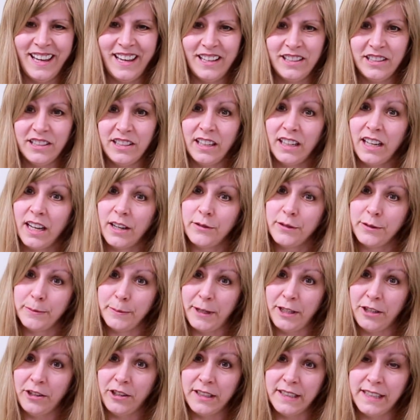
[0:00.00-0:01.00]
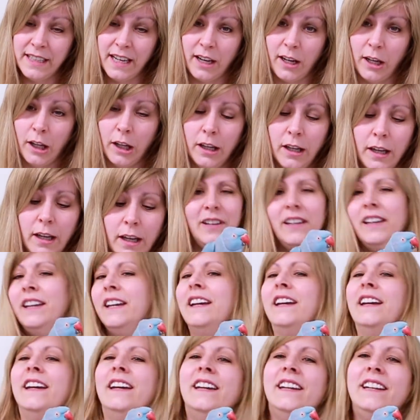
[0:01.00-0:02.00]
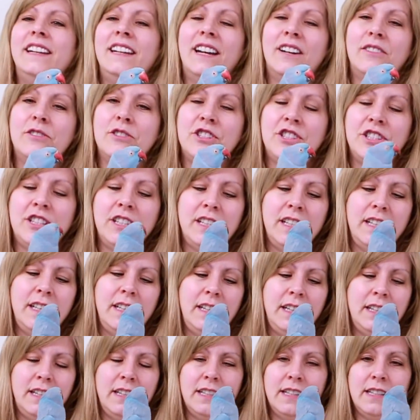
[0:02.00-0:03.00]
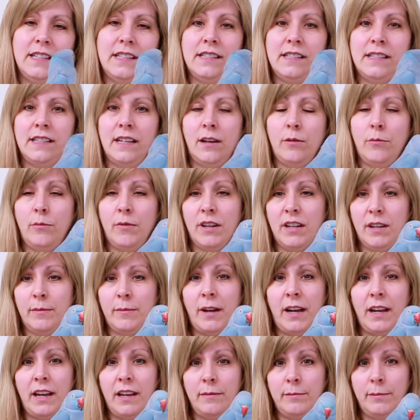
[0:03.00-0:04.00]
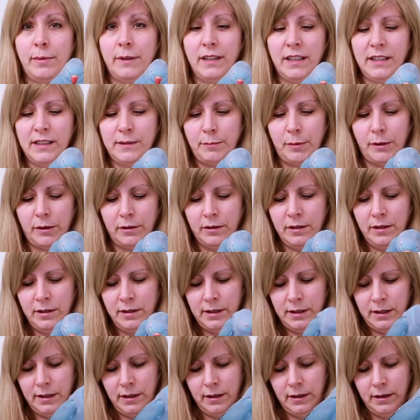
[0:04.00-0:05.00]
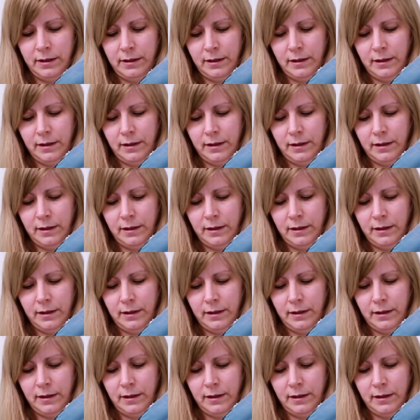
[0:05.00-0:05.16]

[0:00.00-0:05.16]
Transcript: She loves me, you can tell. Now she is one of my biggest birds.